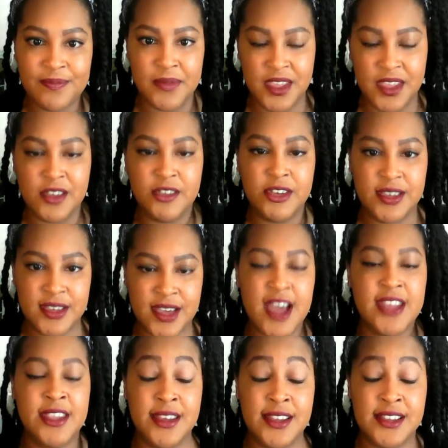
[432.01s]
You
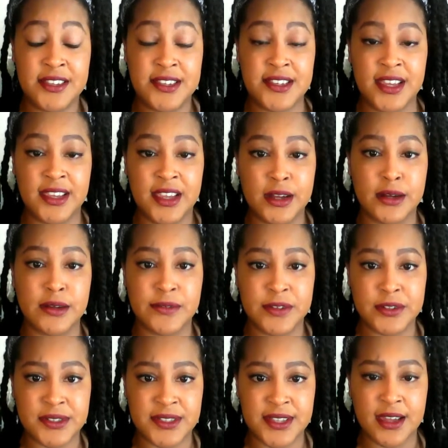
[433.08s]
kind of need to take care of
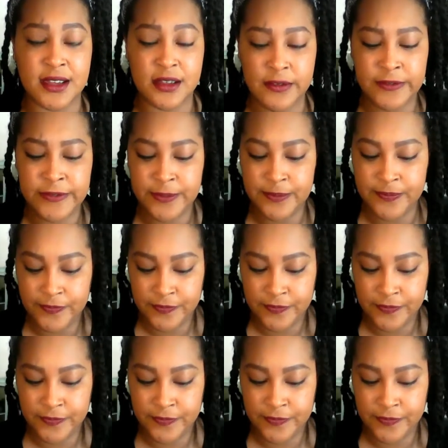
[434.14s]
yourself.